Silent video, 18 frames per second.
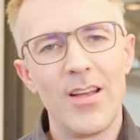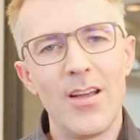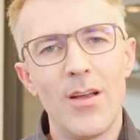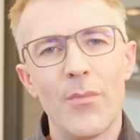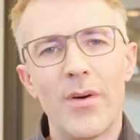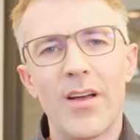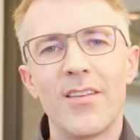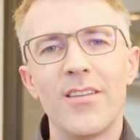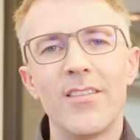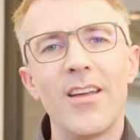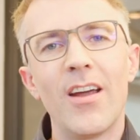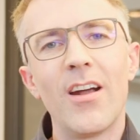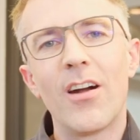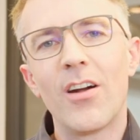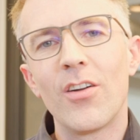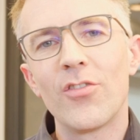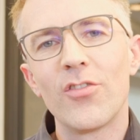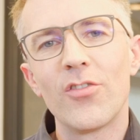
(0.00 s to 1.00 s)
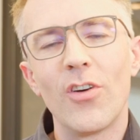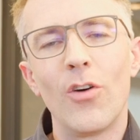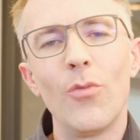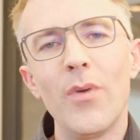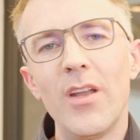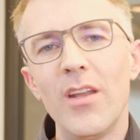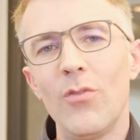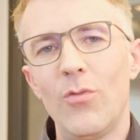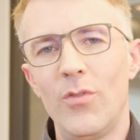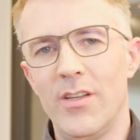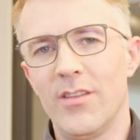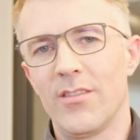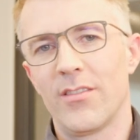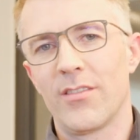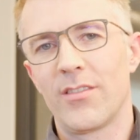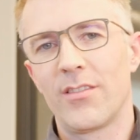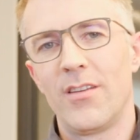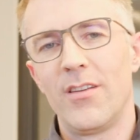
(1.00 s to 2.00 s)
But there are so many
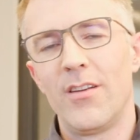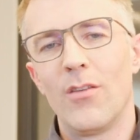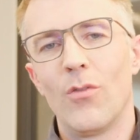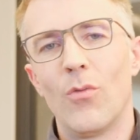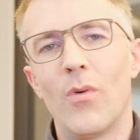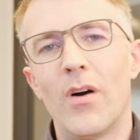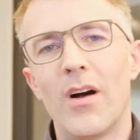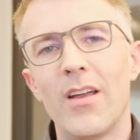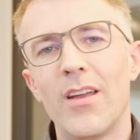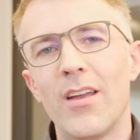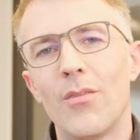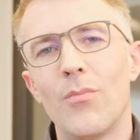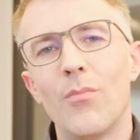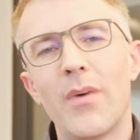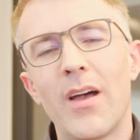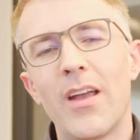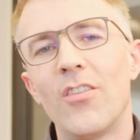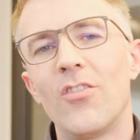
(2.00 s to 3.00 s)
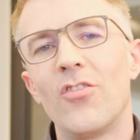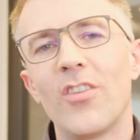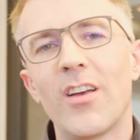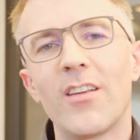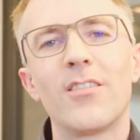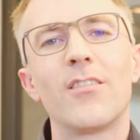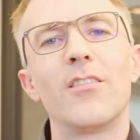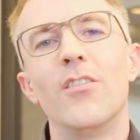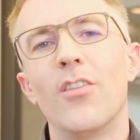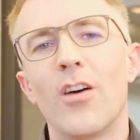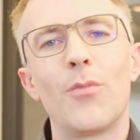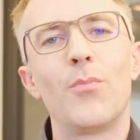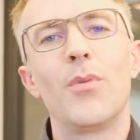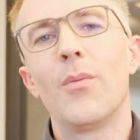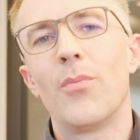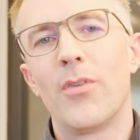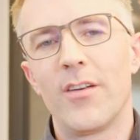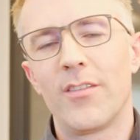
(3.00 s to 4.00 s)
reasons why it might just not
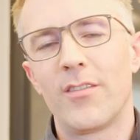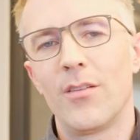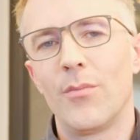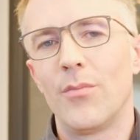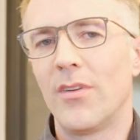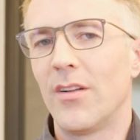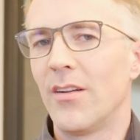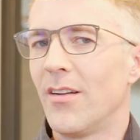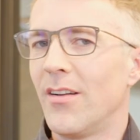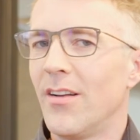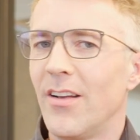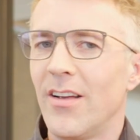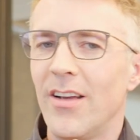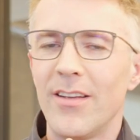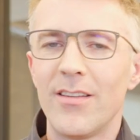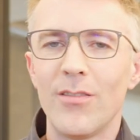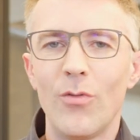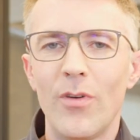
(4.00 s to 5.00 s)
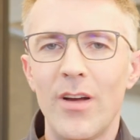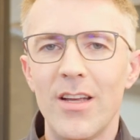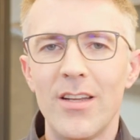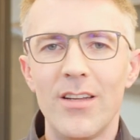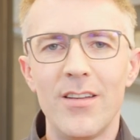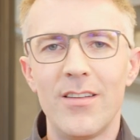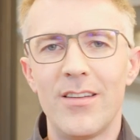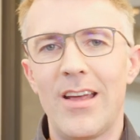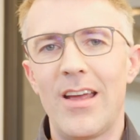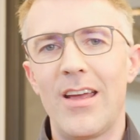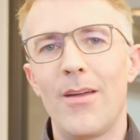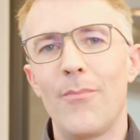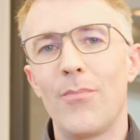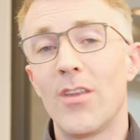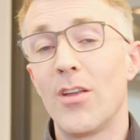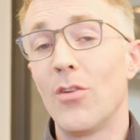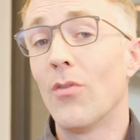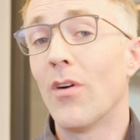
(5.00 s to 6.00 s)
be possible. It's a rainy
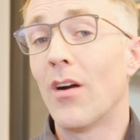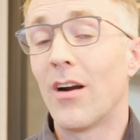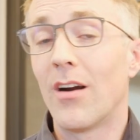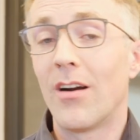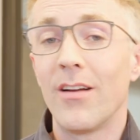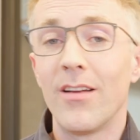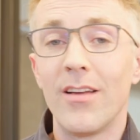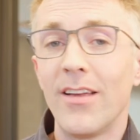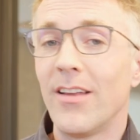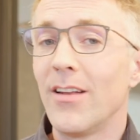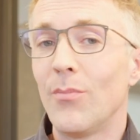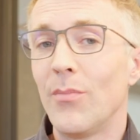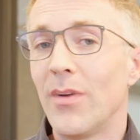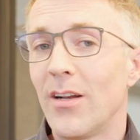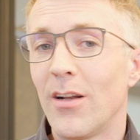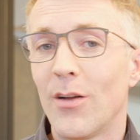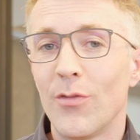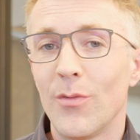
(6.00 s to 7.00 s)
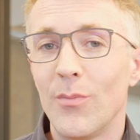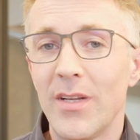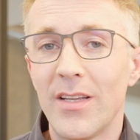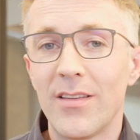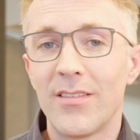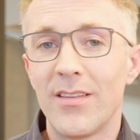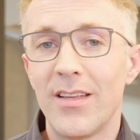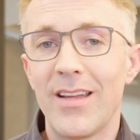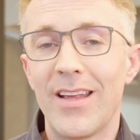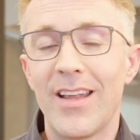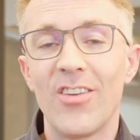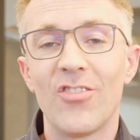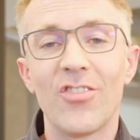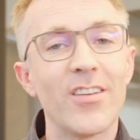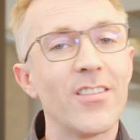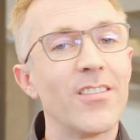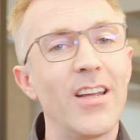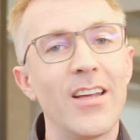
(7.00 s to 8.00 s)
day, you are in the middle of a big city and
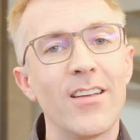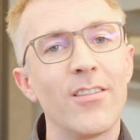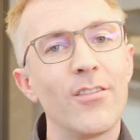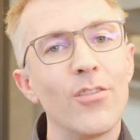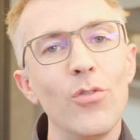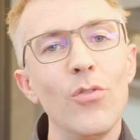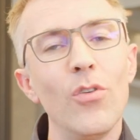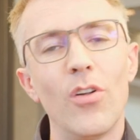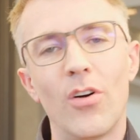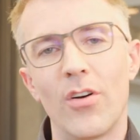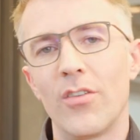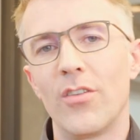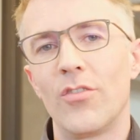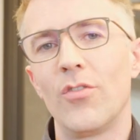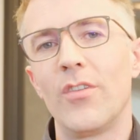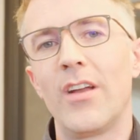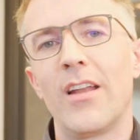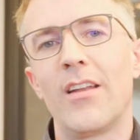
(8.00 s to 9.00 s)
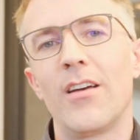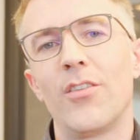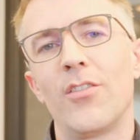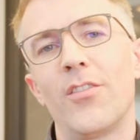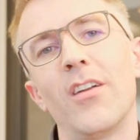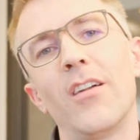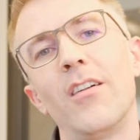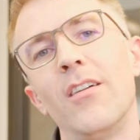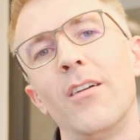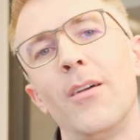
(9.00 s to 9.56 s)
just takes too long to get out there.